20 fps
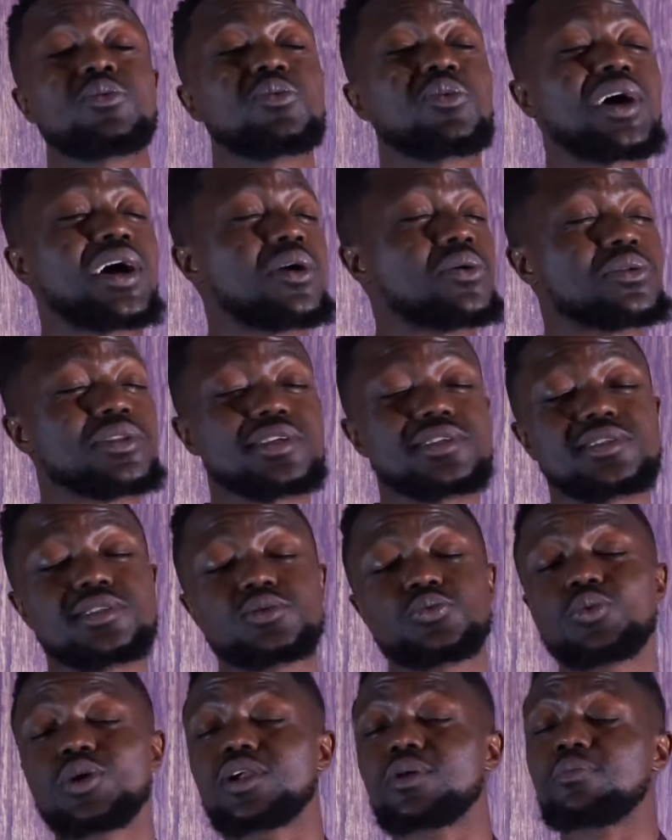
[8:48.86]
Wow, this
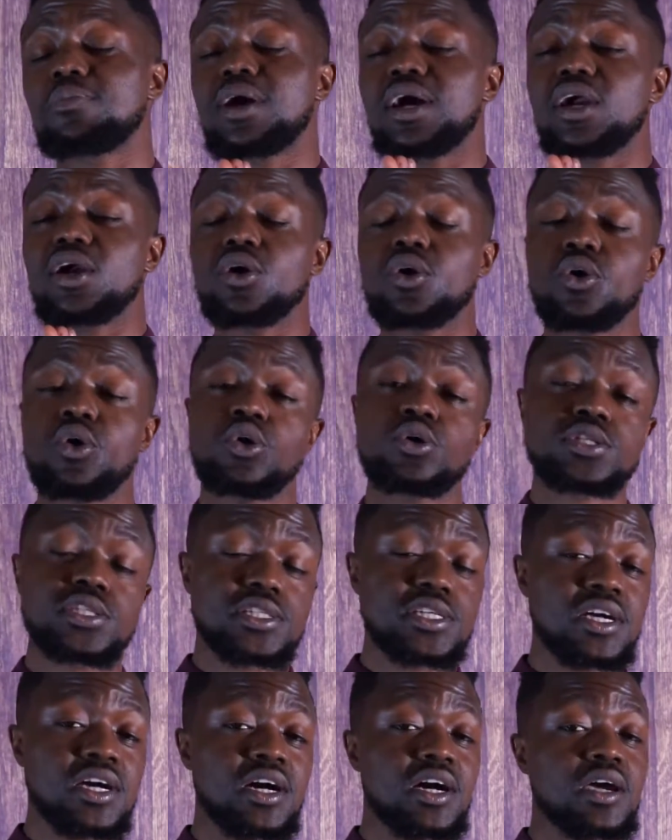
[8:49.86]
is one of my
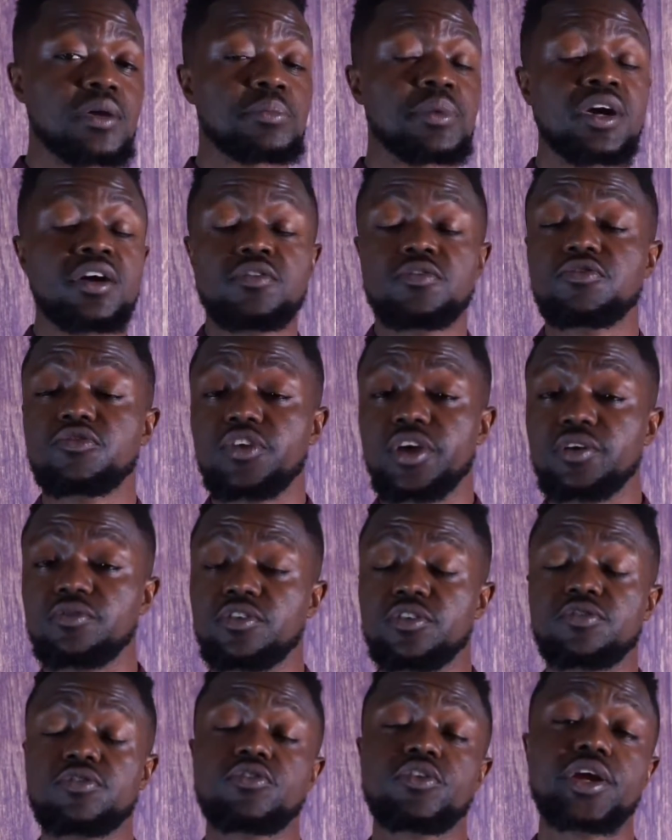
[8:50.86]
all-time
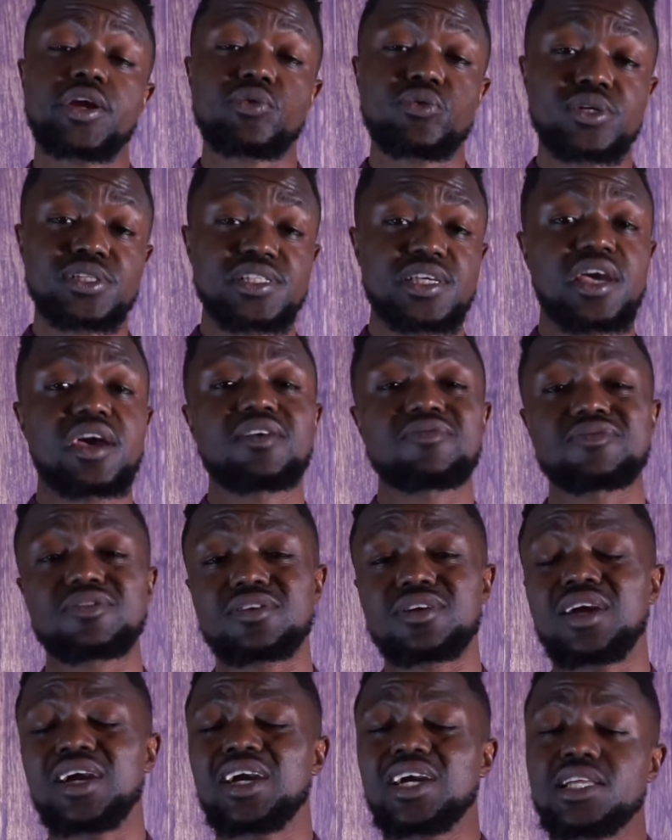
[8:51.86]
favorite fragrance
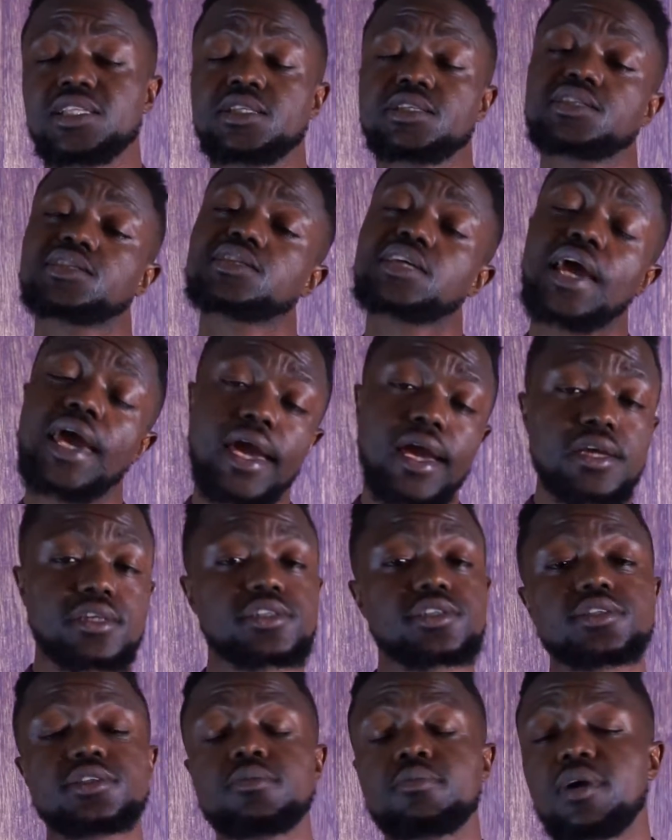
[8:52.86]
ever. And this is
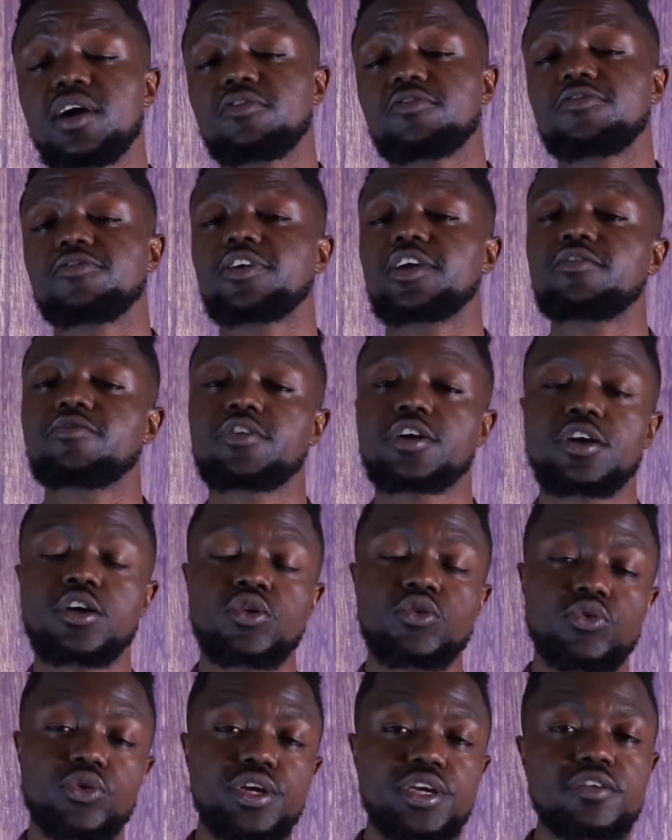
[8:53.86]
actually my favorite
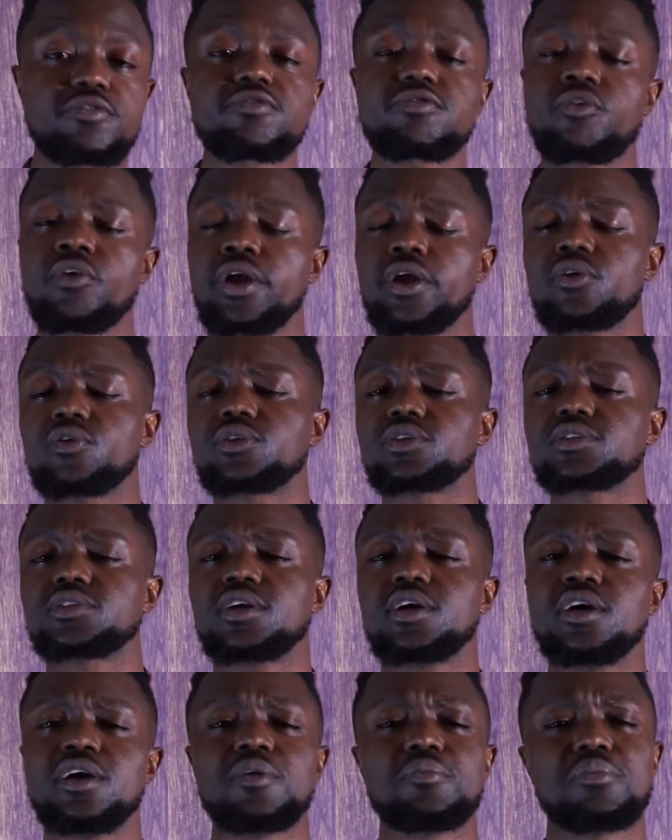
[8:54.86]
Creed fragrance.